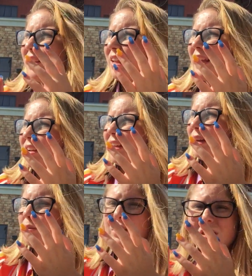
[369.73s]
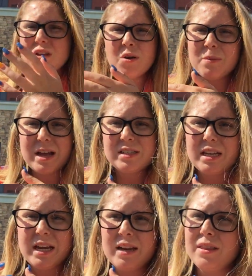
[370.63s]
like, it was so
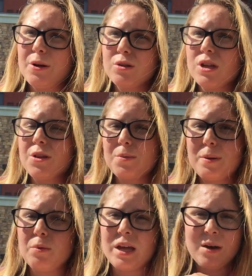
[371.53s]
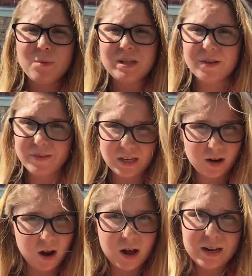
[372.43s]
messy, and there was other people that went to
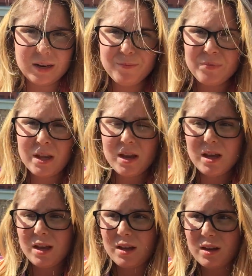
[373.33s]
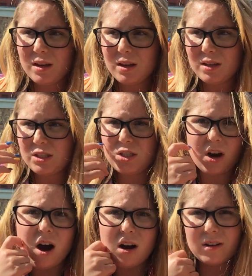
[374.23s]
VidCon and
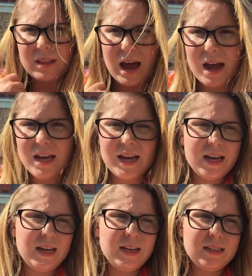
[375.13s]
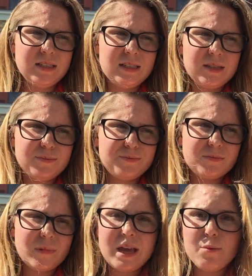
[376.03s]
saw all that, and
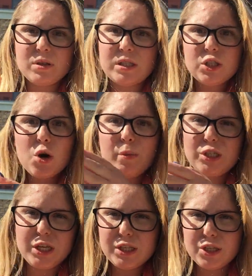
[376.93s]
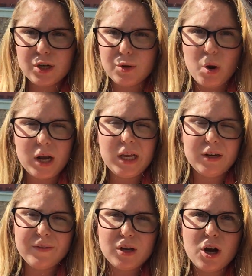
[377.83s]
it was so much easier walking
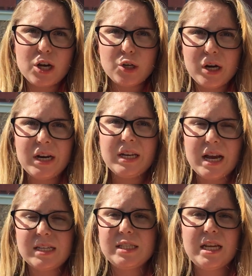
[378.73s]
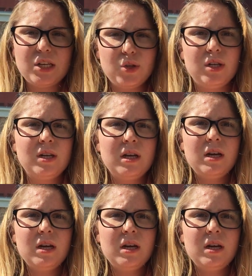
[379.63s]
into VidCon. Granted, yes, they did,